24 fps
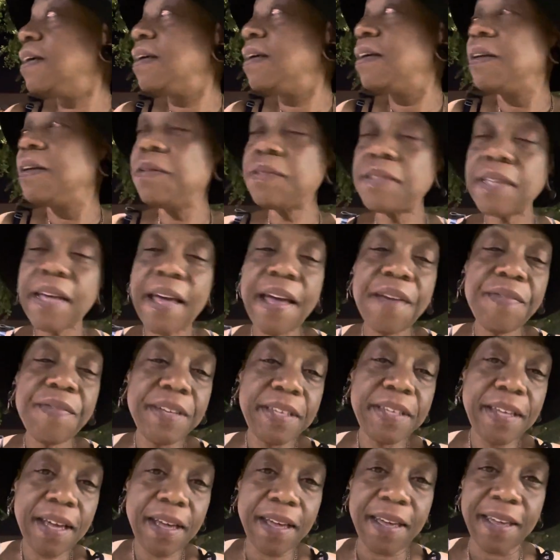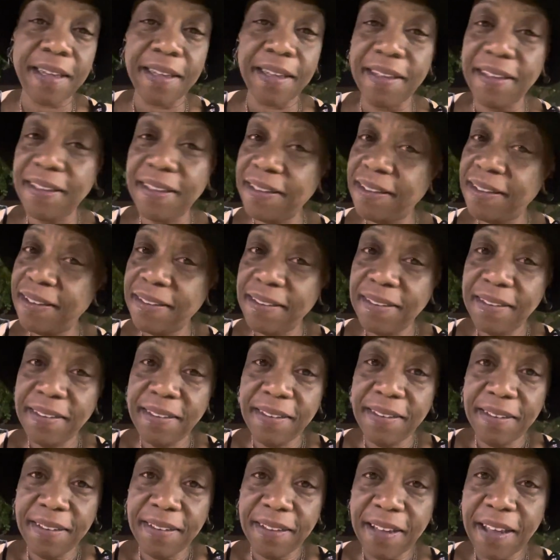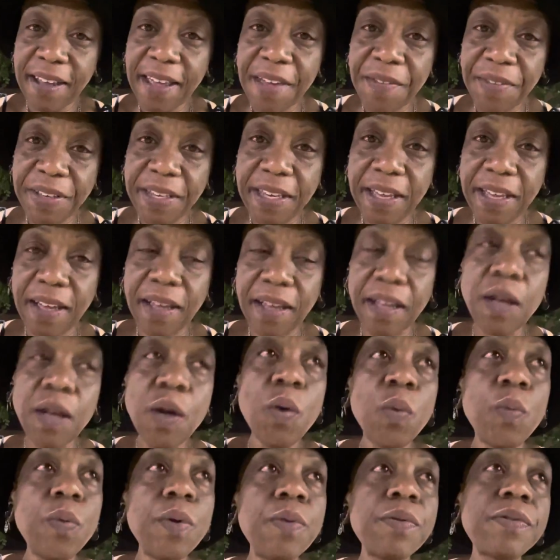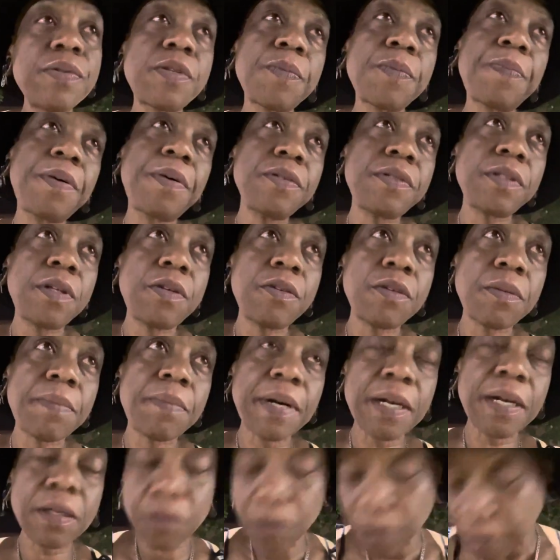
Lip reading: It was a heavy day, a heavy day. We were supposed to go to my Uncle